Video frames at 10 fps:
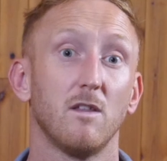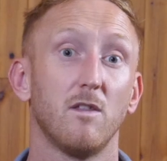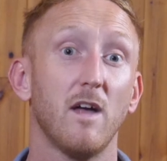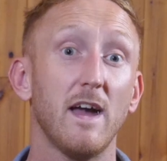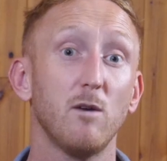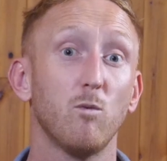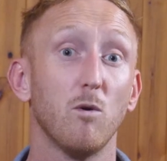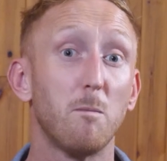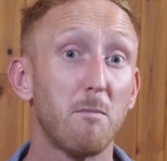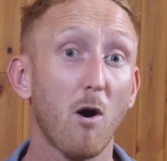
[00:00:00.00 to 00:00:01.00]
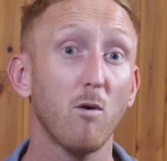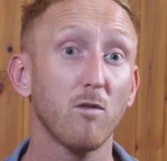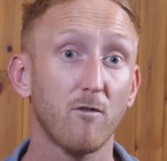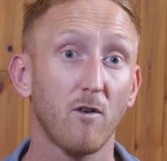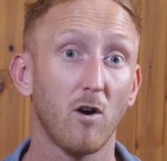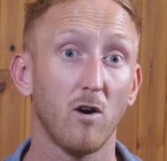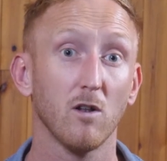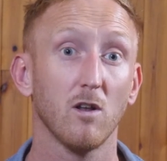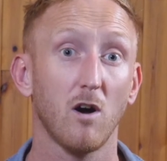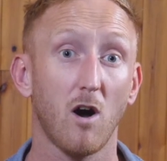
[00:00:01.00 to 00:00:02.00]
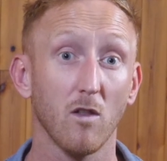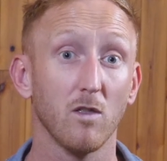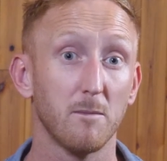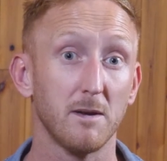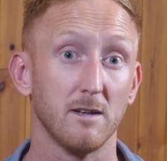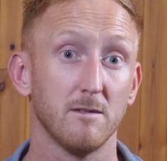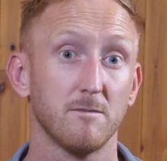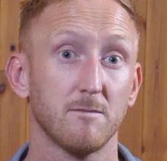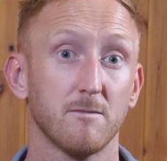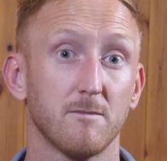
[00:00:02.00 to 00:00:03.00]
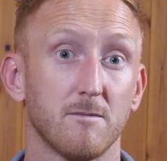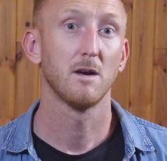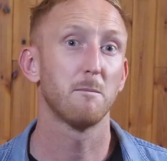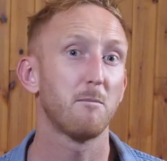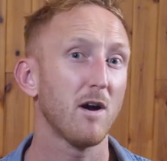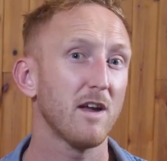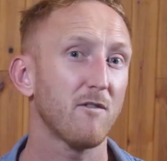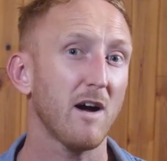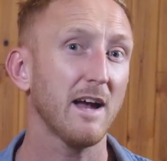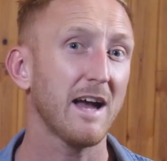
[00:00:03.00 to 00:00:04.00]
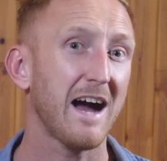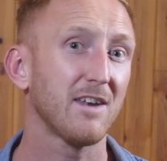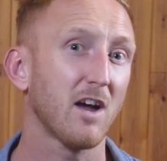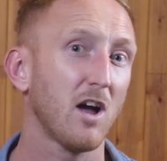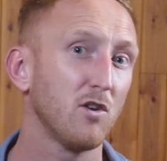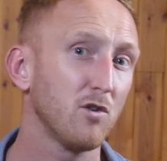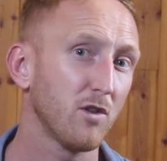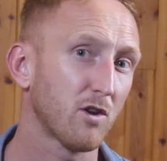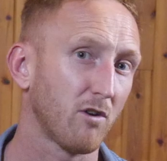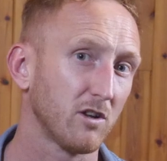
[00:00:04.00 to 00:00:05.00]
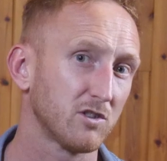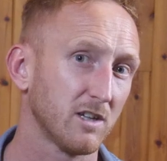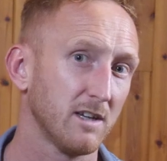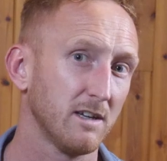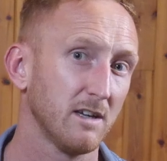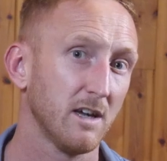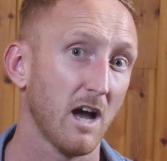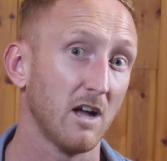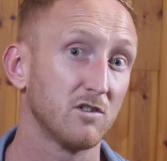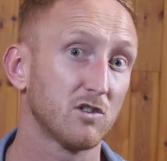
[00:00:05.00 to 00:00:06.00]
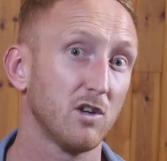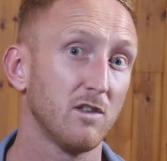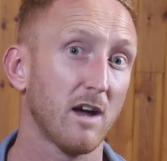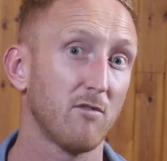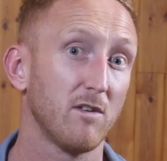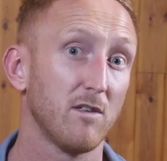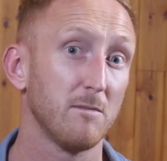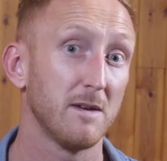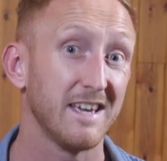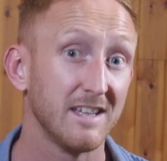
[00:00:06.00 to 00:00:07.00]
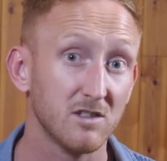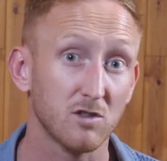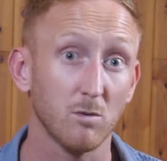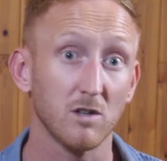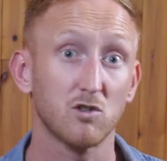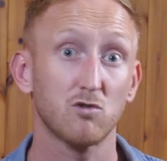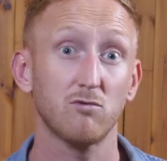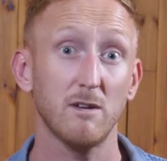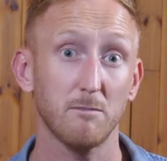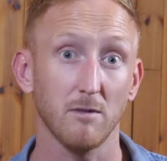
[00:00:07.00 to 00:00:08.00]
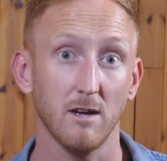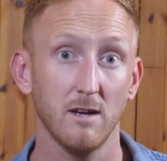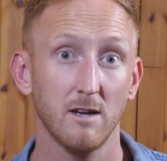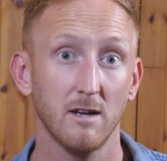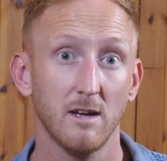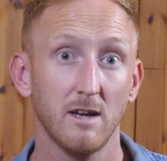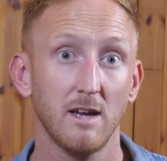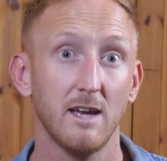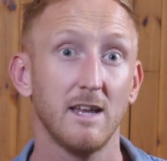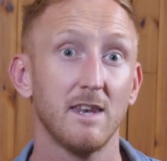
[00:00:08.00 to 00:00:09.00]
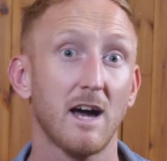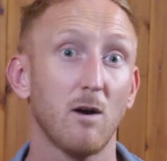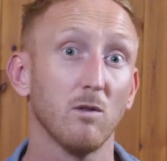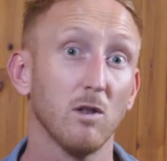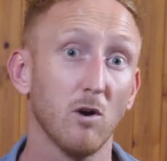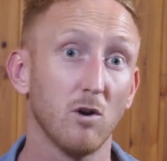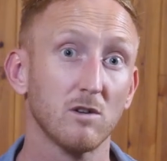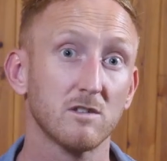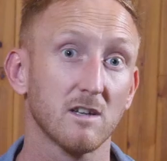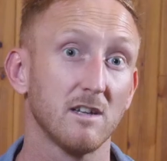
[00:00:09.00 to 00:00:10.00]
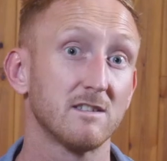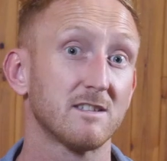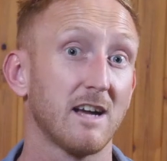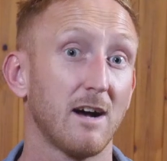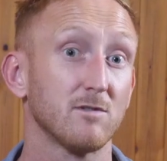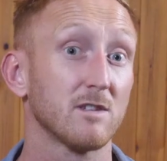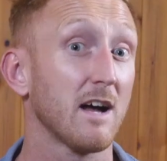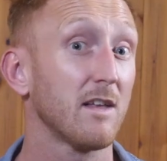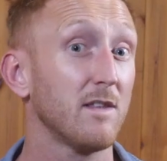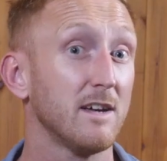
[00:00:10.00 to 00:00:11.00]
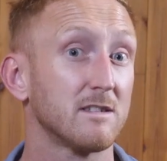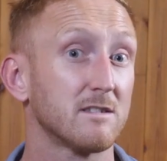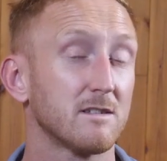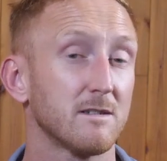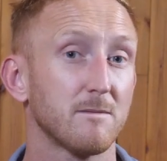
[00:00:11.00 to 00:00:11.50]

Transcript: they will both fall on the beat. But if I add another crotchet and turn that rhythm into a triplet, it now looks and sounds like this.